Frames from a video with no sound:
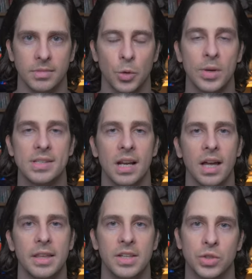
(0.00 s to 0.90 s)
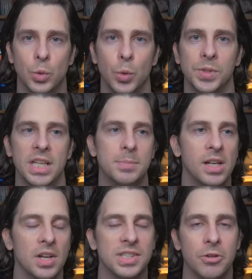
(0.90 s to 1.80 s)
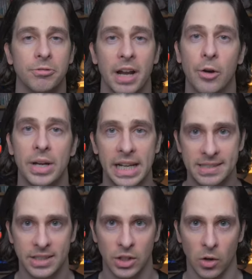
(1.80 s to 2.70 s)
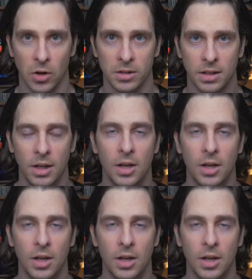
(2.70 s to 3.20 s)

The reason I like these tools is because they're very easy to learn.